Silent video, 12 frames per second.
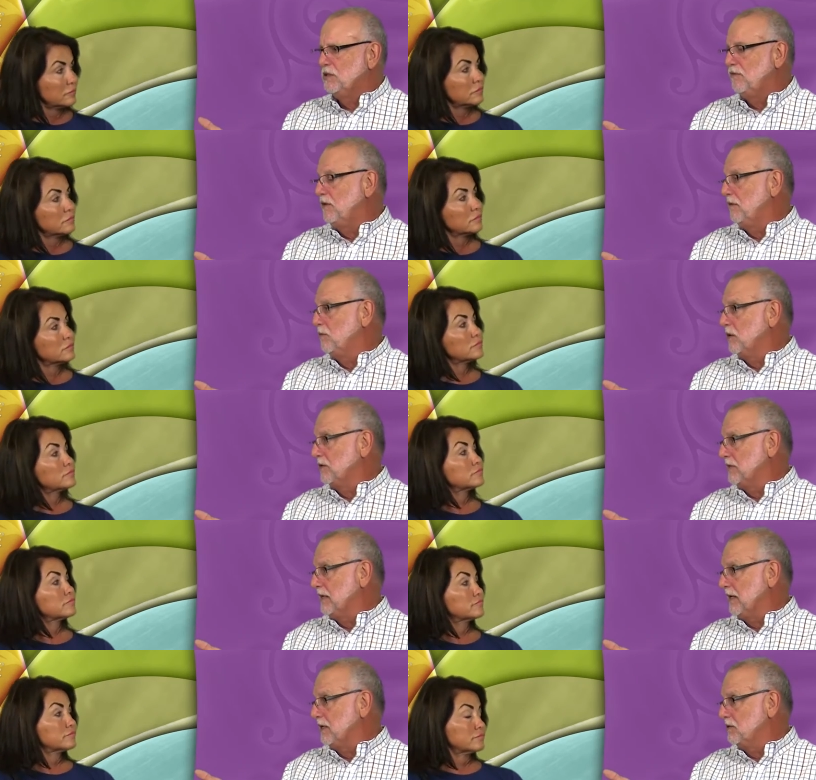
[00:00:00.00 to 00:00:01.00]
Speaker 1: see if you have
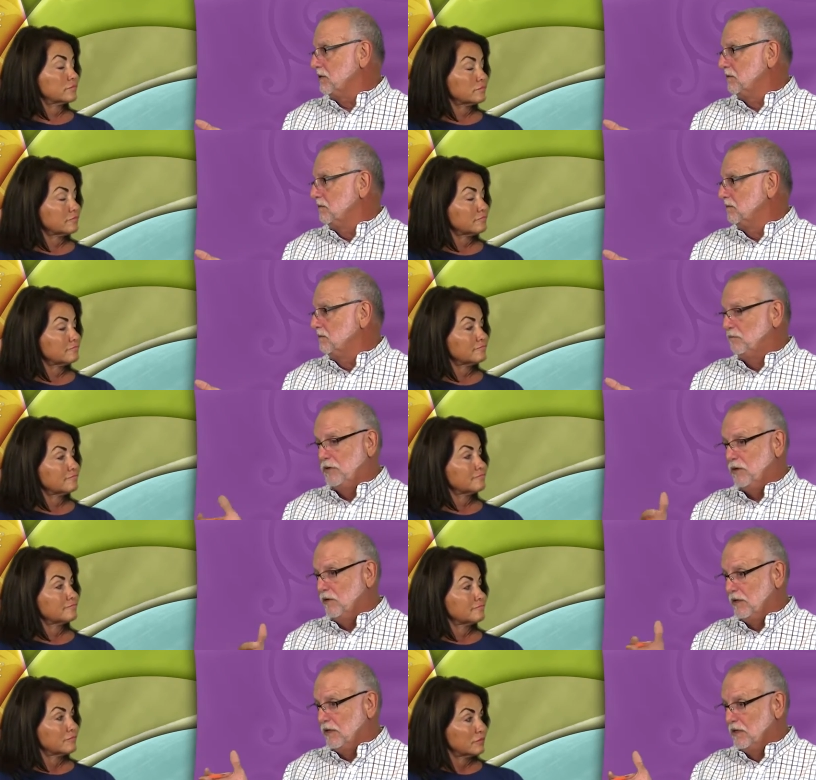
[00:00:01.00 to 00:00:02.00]
prostate cancer. Mm-hmm.
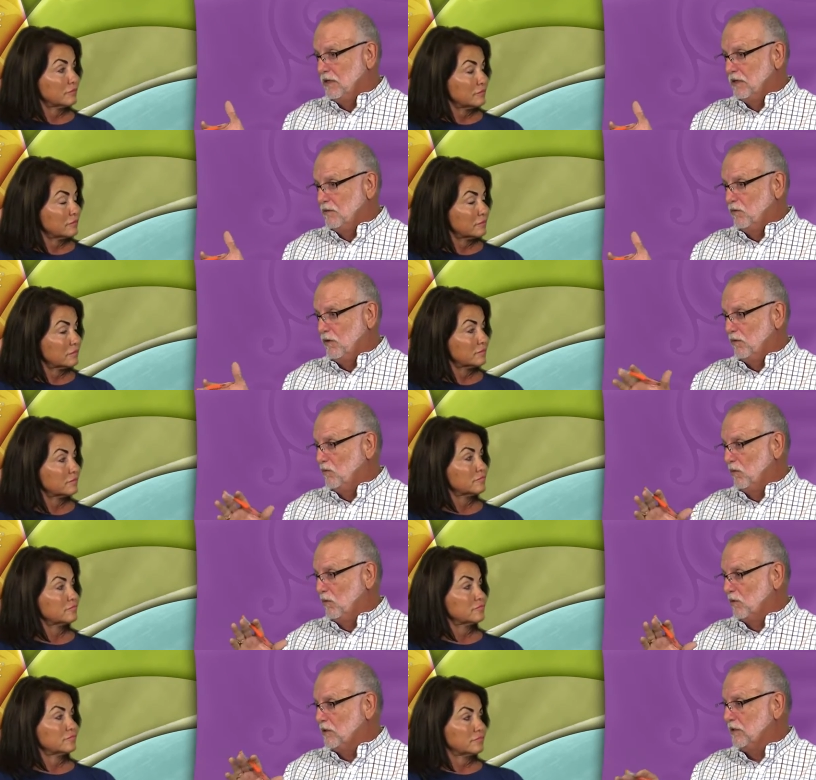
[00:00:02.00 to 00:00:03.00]
Period we, we
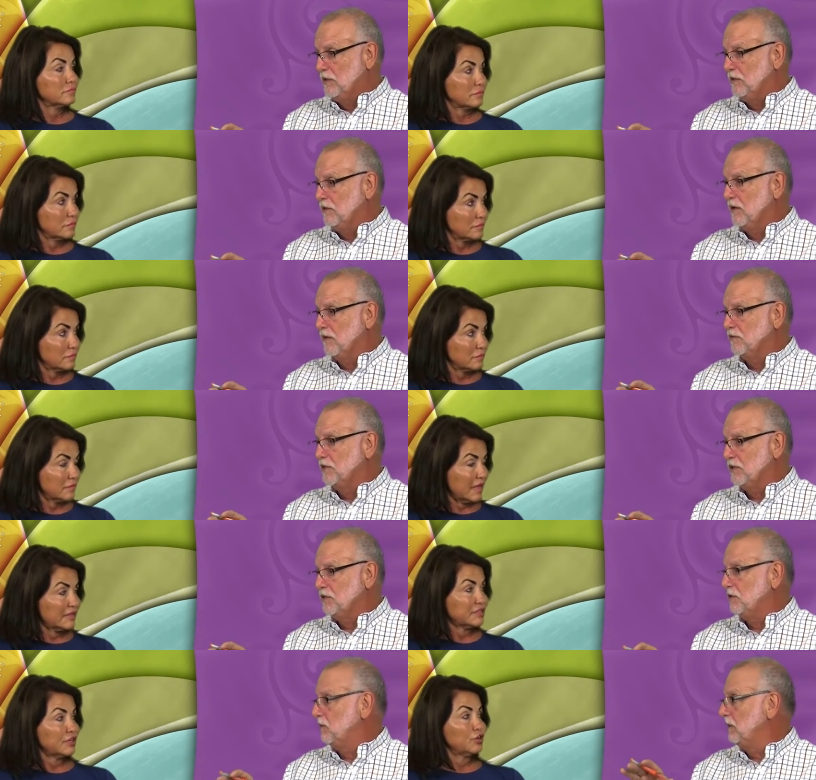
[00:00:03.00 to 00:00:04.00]
won't continue the conversation.
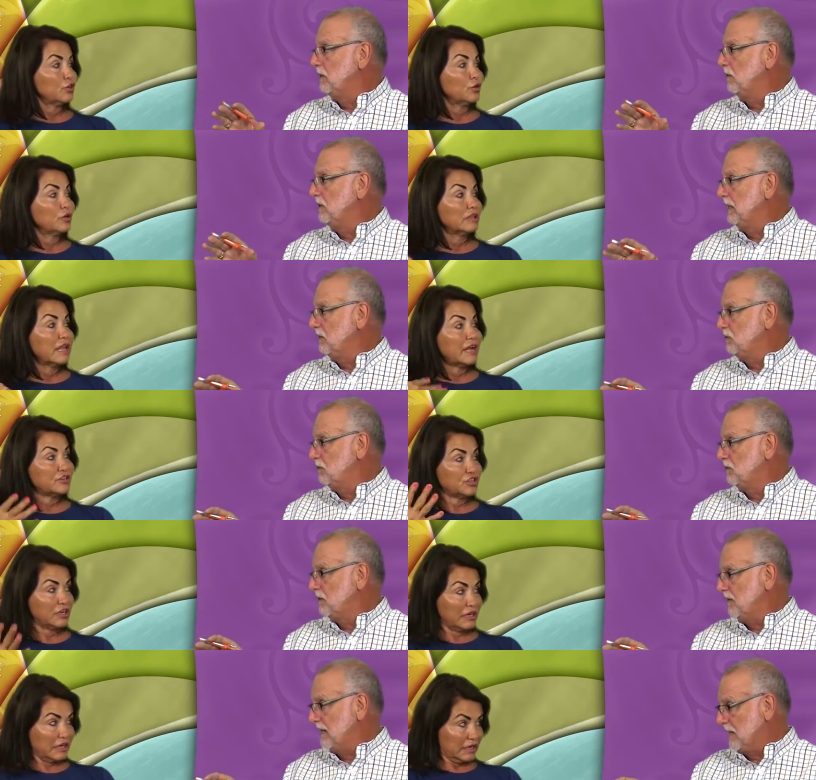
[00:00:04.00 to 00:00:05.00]
That's a
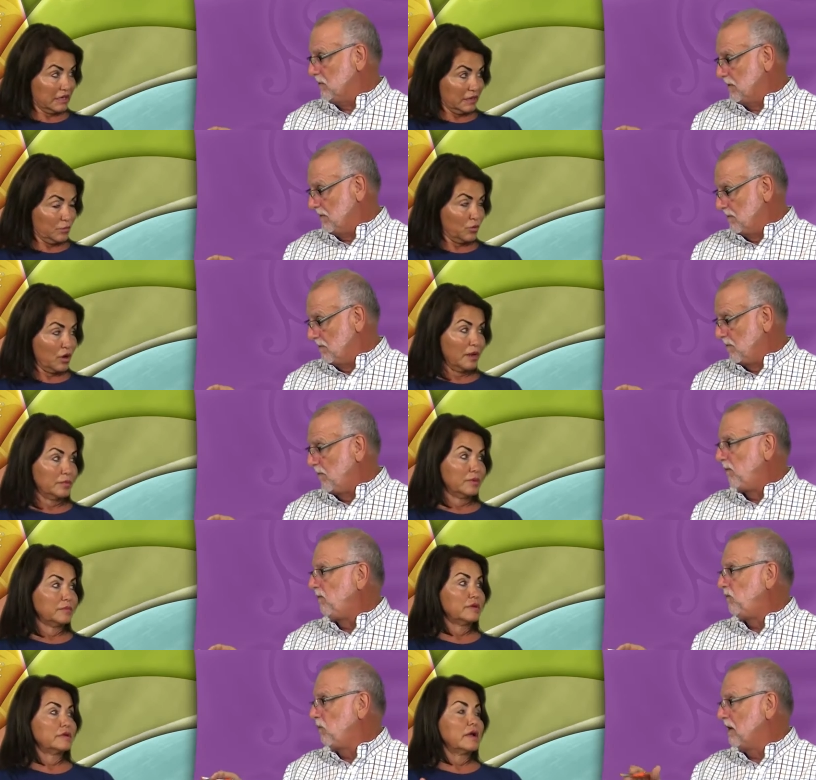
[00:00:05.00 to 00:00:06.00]
urologic that
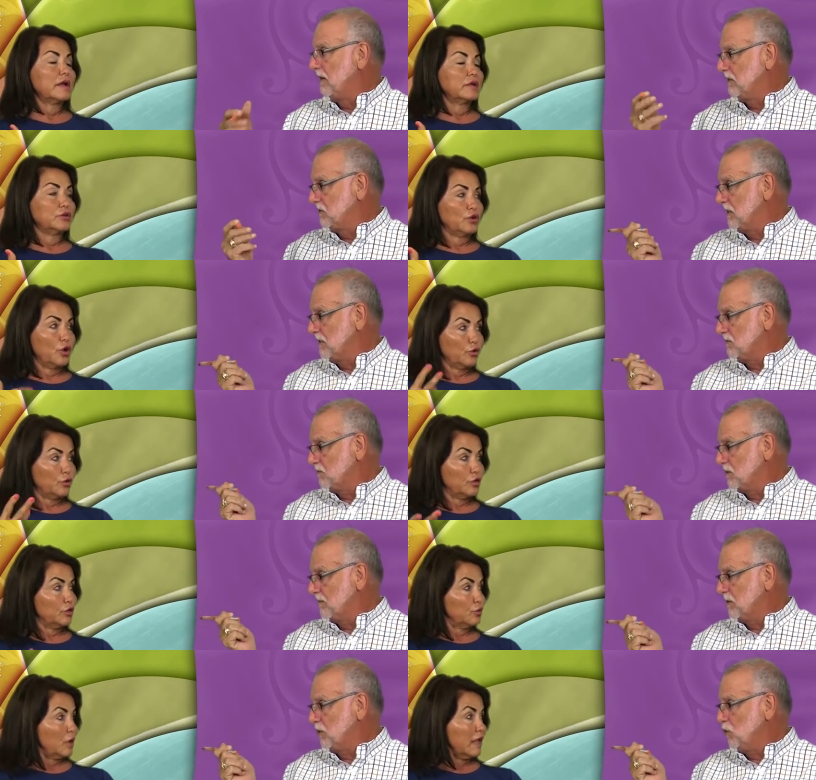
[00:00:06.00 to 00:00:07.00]
Speaker 2: problem. Right. Uh, you go to a
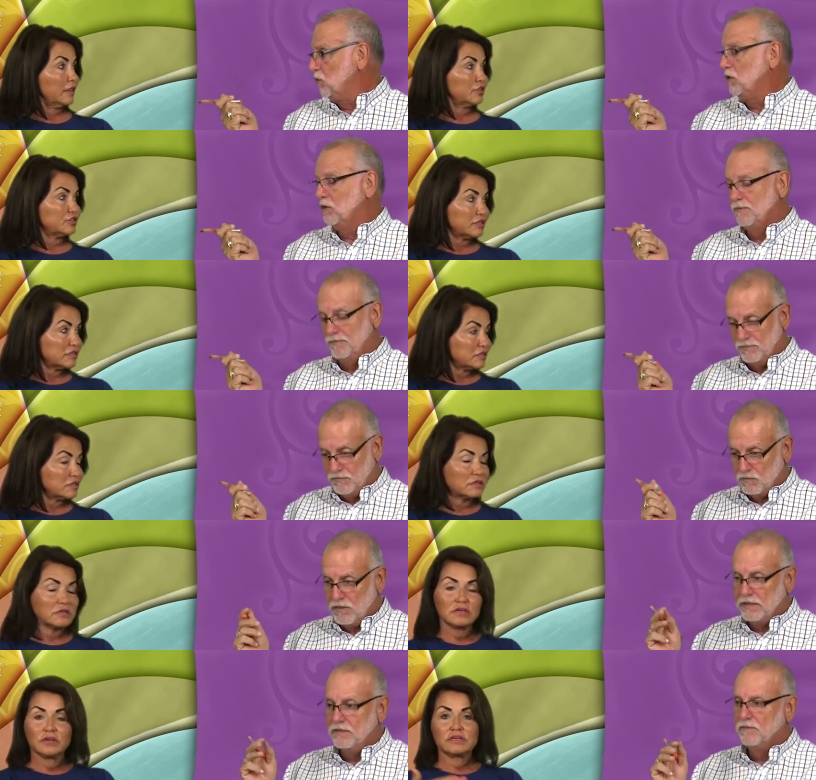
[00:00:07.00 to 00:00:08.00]
urologist
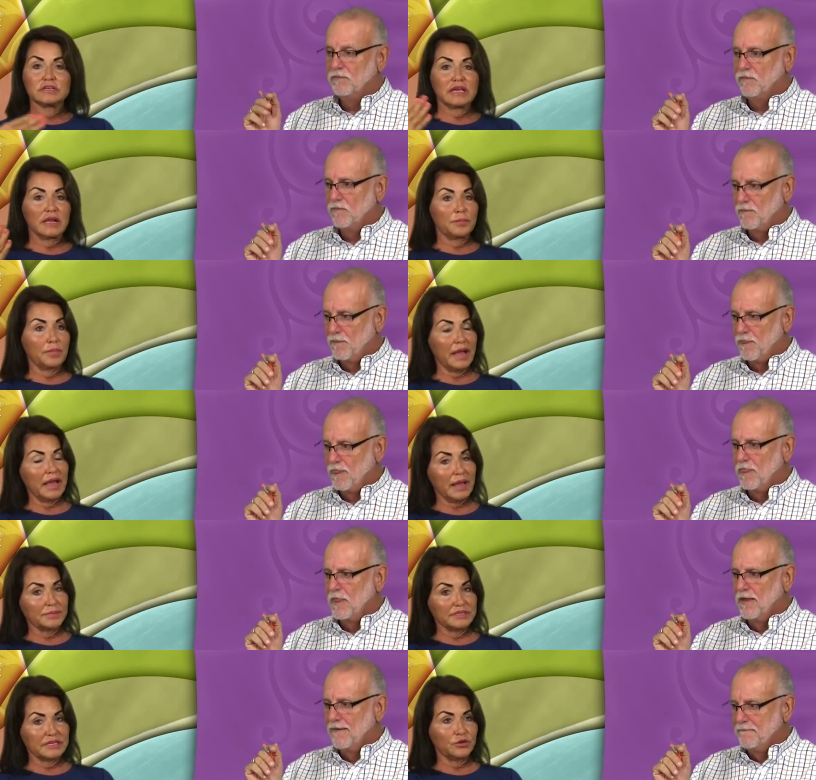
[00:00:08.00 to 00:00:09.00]
right. to get a
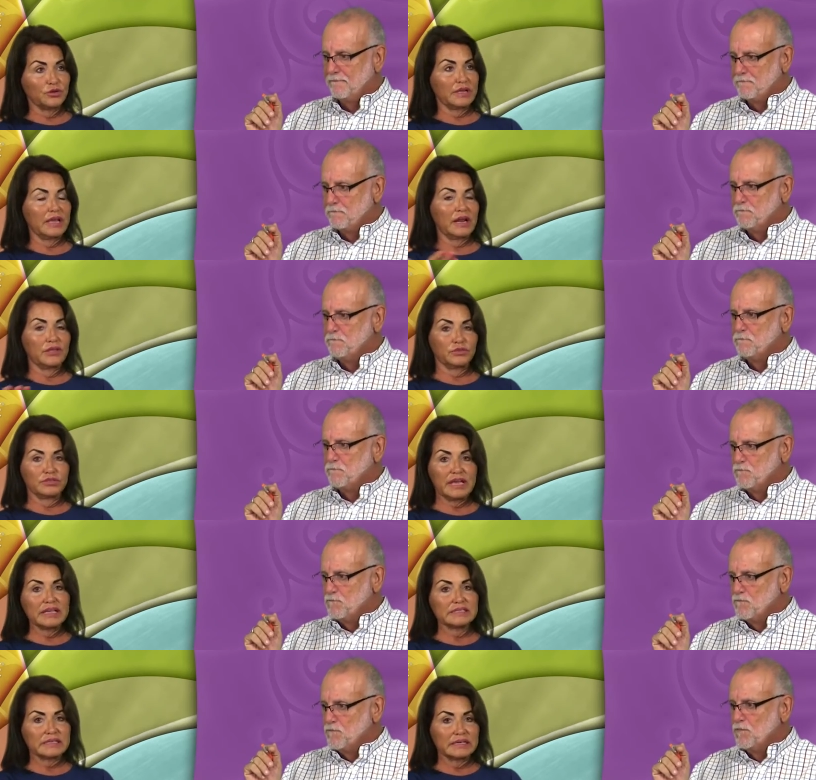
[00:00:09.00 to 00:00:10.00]
biopsy or to get other
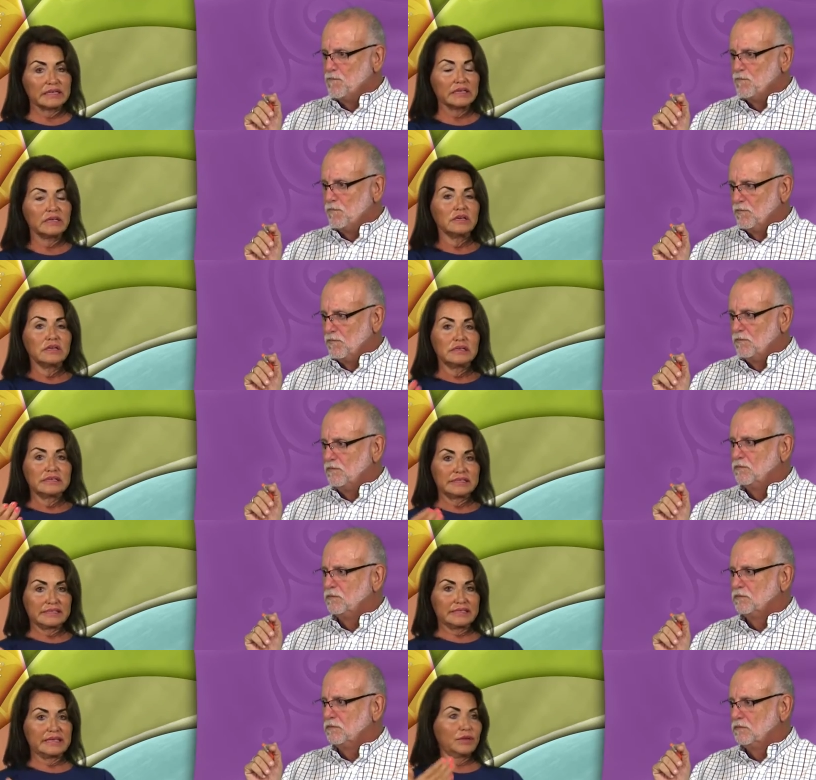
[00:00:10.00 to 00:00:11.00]
testing to
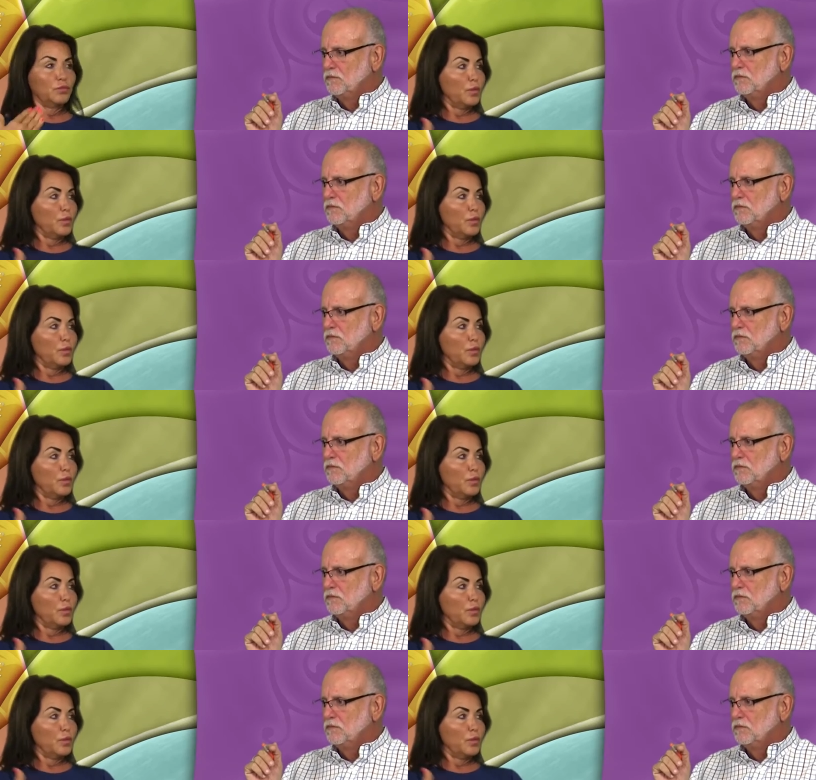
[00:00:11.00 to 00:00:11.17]
see